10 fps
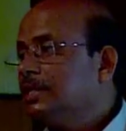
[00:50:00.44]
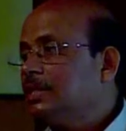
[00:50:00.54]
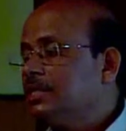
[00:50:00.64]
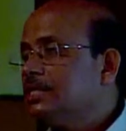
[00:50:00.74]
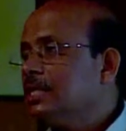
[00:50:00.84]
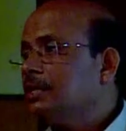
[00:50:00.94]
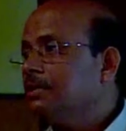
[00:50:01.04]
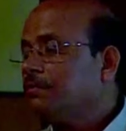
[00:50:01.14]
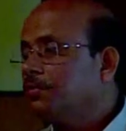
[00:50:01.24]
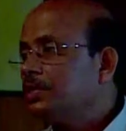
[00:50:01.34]
that this is
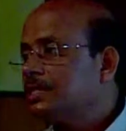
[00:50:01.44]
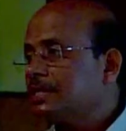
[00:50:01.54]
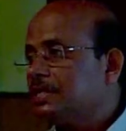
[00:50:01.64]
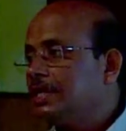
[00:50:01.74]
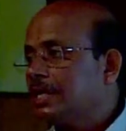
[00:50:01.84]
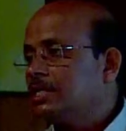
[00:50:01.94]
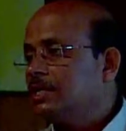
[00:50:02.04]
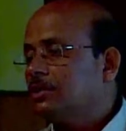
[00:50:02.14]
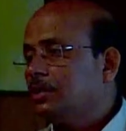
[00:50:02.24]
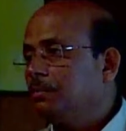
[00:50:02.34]
a fluid structure
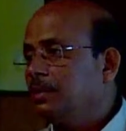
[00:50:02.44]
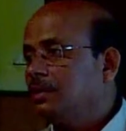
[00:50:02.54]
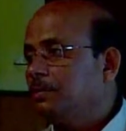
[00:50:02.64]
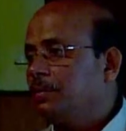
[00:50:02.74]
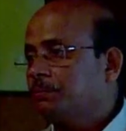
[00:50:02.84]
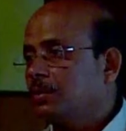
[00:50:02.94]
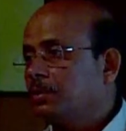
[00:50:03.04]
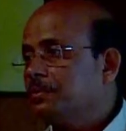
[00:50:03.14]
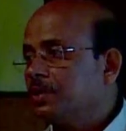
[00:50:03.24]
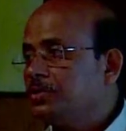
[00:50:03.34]
interaction
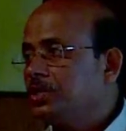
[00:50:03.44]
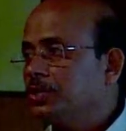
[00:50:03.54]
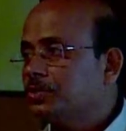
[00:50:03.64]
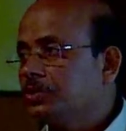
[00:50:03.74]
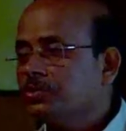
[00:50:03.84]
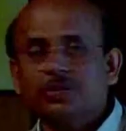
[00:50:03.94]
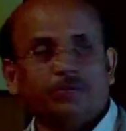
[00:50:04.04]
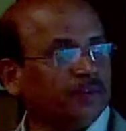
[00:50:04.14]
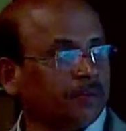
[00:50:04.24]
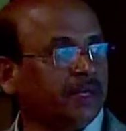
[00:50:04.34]
problem solution is
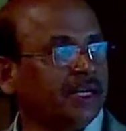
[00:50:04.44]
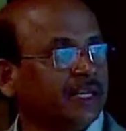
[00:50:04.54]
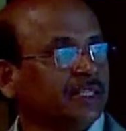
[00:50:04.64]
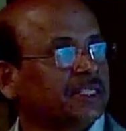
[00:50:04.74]
used for predicting the